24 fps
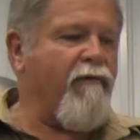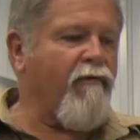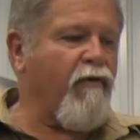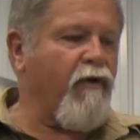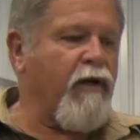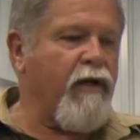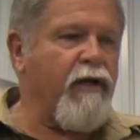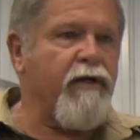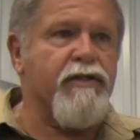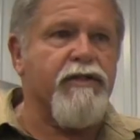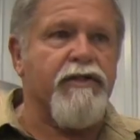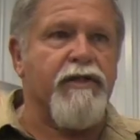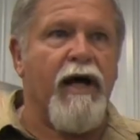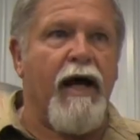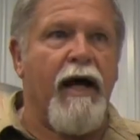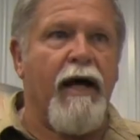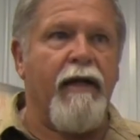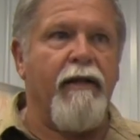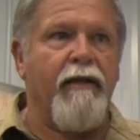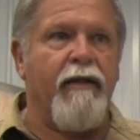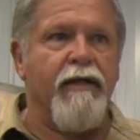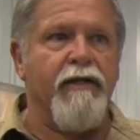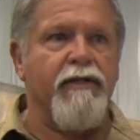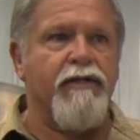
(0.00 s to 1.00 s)
have on this
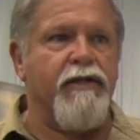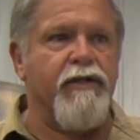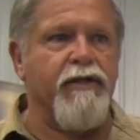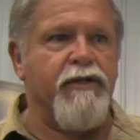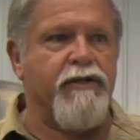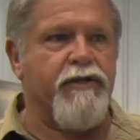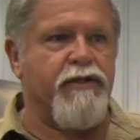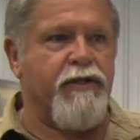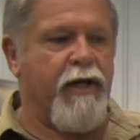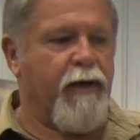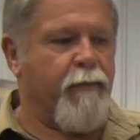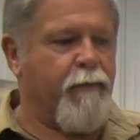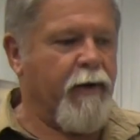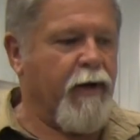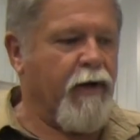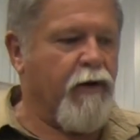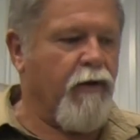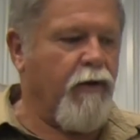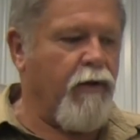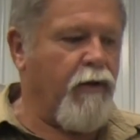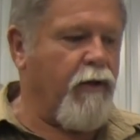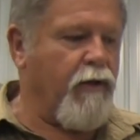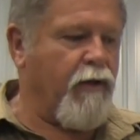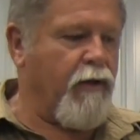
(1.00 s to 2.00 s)
side, this is
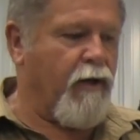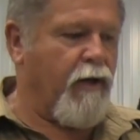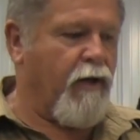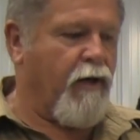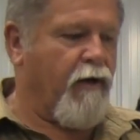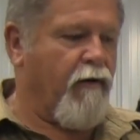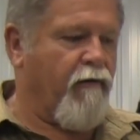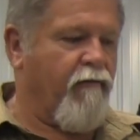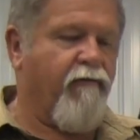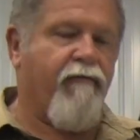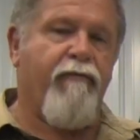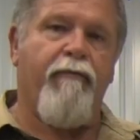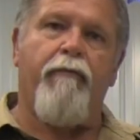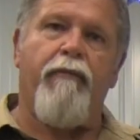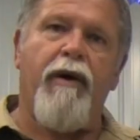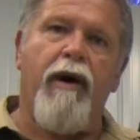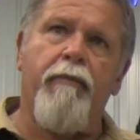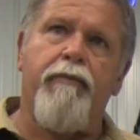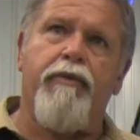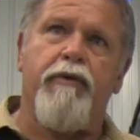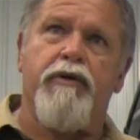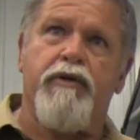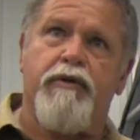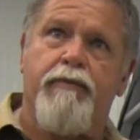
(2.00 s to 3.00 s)
typical of
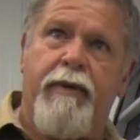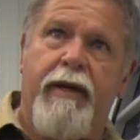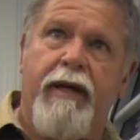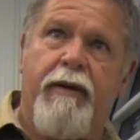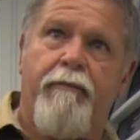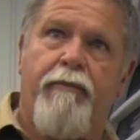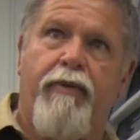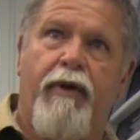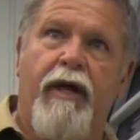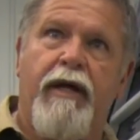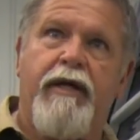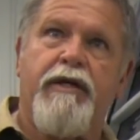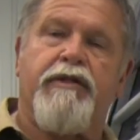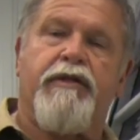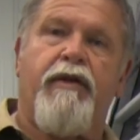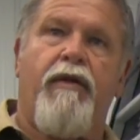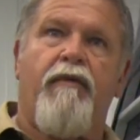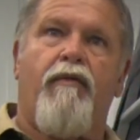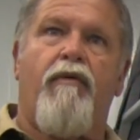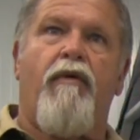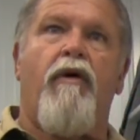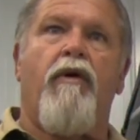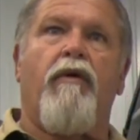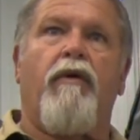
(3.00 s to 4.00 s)
bumpers being placed
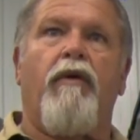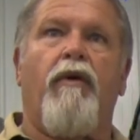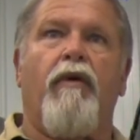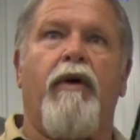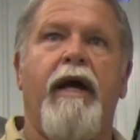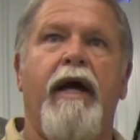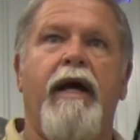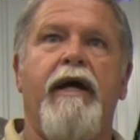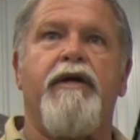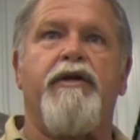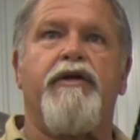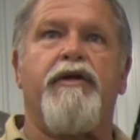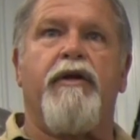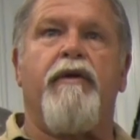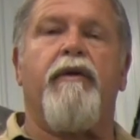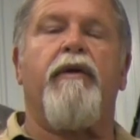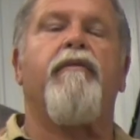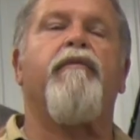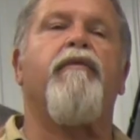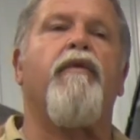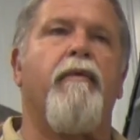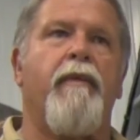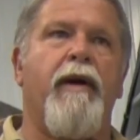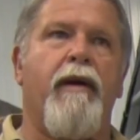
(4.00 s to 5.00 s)
in the wrong
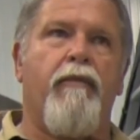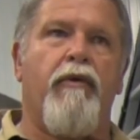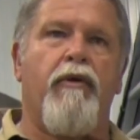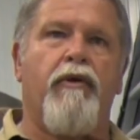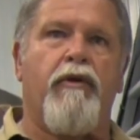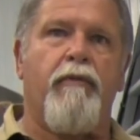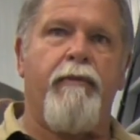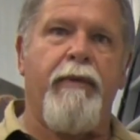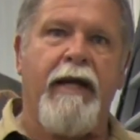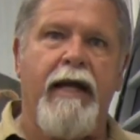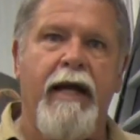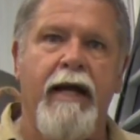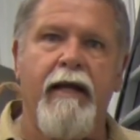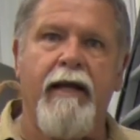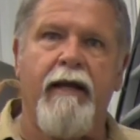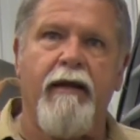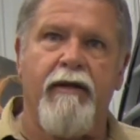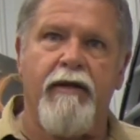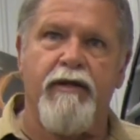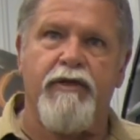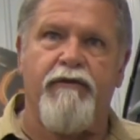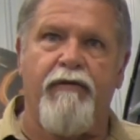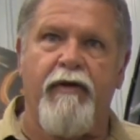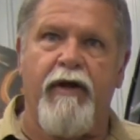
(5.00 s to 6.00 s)
location. Remember at the beginning
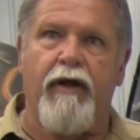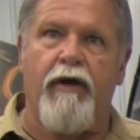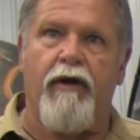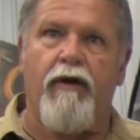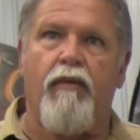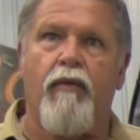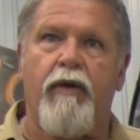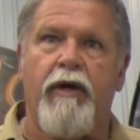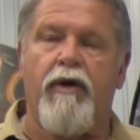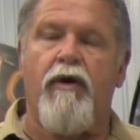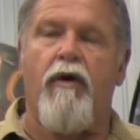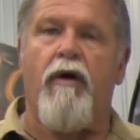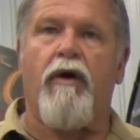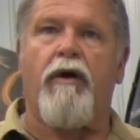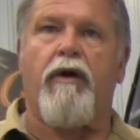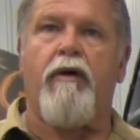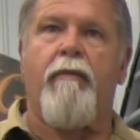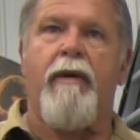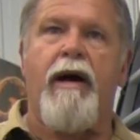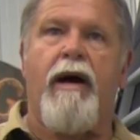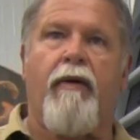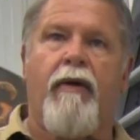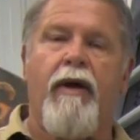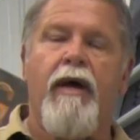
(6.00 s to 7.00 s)
of this video, we talked
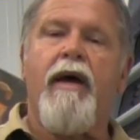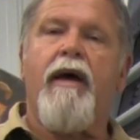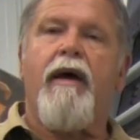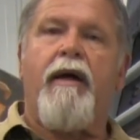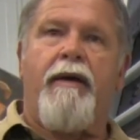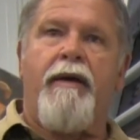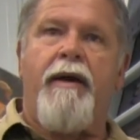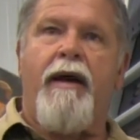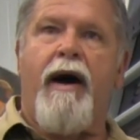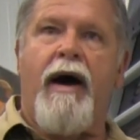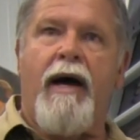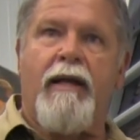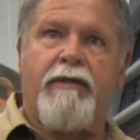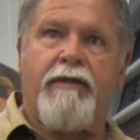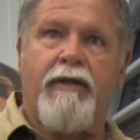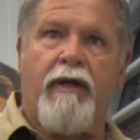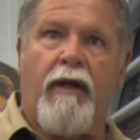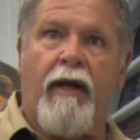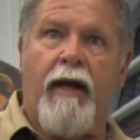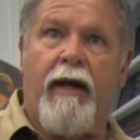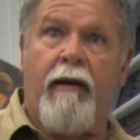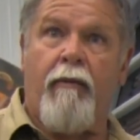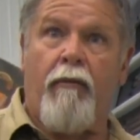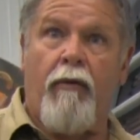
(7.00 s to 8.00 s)
about not to
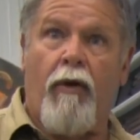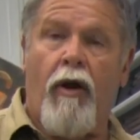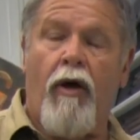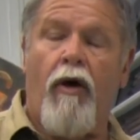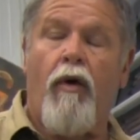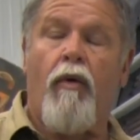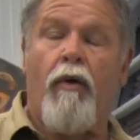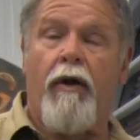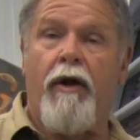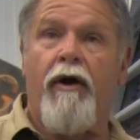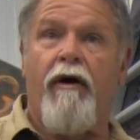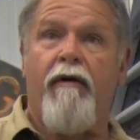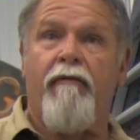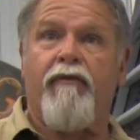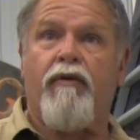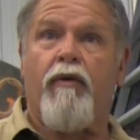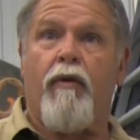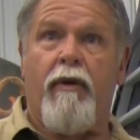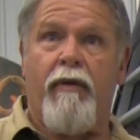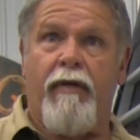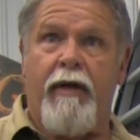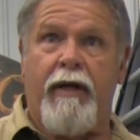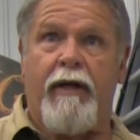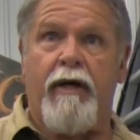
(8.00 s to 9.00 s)
let them low enough
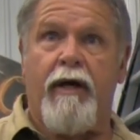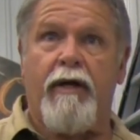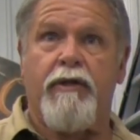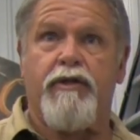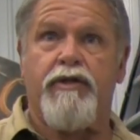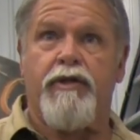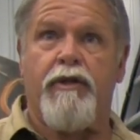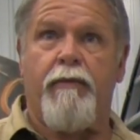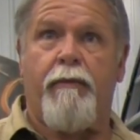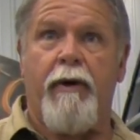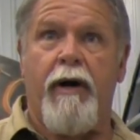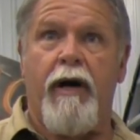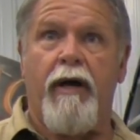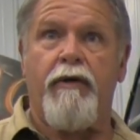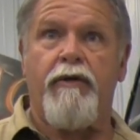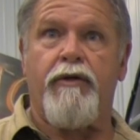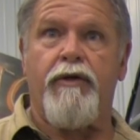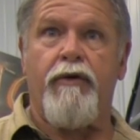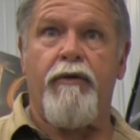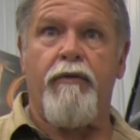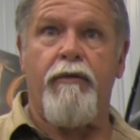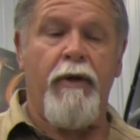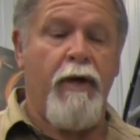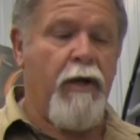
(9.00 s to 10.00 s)
to where they touch the
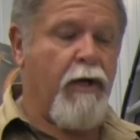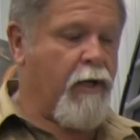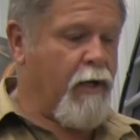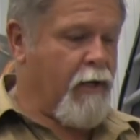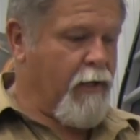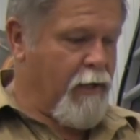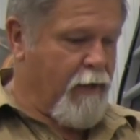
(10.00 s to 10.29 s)
pontoon.